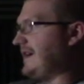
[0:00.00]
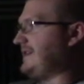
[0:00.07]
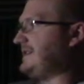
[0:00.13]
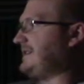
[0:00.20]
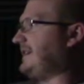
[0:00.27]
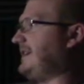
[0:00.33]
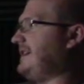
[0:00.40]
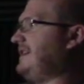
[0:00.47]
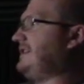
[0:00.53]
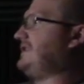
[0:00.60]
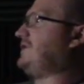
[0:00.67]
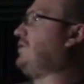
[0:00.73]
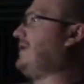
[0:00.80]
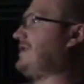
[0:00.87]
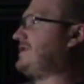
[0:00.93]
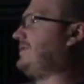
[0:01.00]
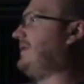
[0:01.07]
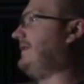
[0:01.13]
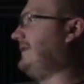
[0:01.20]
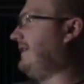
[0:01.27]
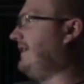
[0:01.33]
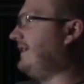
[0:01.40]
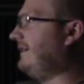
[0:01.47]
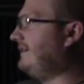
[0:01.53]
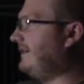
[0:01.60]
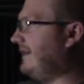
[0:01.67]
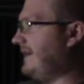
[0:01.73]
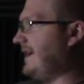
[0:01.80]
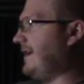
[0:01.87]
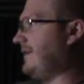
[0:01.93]
to sign into Twitch one day, yeah.
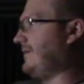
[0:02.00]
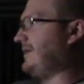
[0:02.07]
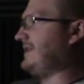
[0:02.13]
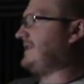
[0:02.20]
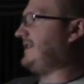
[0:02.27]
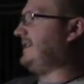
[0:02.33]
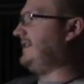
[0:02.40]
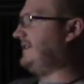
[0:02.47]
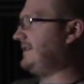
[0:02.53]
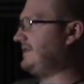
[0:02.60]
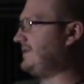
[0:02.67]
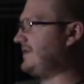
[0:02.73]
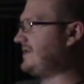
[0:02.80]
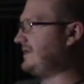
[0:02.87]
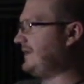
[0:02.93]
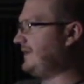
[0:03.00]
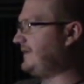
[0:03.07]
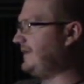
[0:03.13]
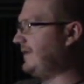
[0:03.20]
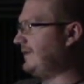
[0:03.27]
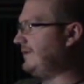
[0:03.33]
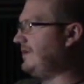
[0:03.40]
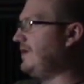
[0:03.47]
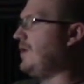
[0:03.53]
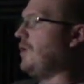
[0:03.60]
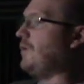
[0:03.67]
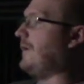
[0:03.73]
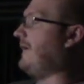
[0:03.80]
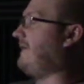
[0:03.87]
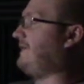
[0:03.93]
and now I want to sign into Twitch on my phone.
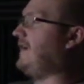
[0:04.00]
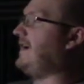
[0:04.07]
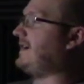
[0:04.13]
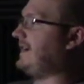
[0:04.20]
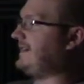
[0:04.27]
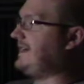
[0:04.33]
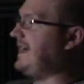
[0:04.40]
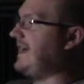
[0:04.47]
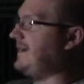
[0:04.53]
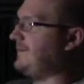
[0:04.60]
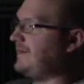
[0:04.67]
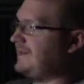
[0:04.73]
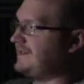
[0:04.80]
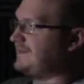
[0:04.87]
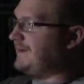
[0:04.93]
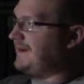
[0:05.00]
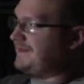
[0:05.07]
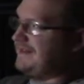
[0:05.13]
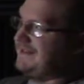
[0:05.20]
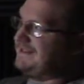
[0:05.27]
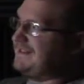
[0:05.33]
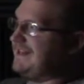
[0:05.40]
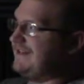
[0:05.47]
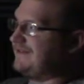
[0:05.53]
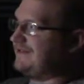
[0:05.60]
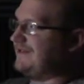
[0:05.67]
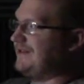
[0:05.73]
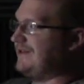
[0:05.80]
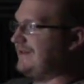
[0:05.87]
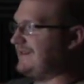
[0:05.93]
Well, fuck, I can't because my authenticator
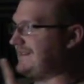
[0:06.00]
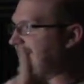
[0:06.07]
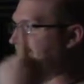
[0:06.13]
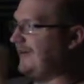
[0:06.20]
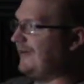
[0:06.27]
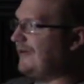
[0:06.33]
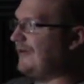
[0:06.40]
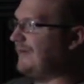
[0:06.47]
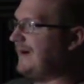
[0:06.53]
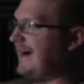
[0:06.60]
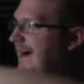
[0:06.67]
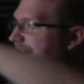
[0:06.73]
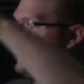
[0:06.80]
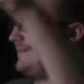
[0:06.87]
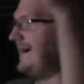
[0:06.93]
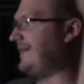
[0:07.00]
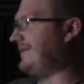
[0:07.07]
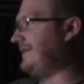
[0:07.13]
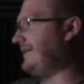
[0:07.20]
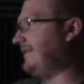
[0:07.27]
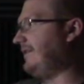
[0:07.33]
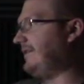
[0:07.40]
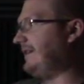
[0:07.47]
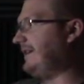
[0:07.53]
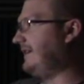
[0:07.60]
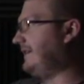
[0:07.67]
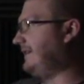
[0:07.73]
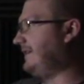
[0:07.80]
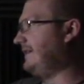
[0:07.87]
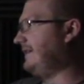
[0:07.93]
code is at home. I'm out here in,
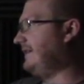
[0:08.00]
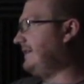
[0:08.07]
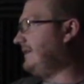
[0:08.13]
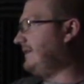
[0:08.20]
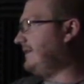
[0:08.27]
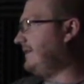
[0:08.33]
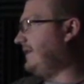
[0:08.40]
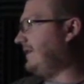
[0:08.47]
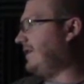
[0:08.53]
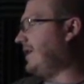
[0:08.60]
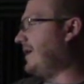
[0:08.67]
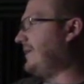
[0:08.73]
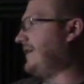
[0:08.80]
yeah. you know, I'm on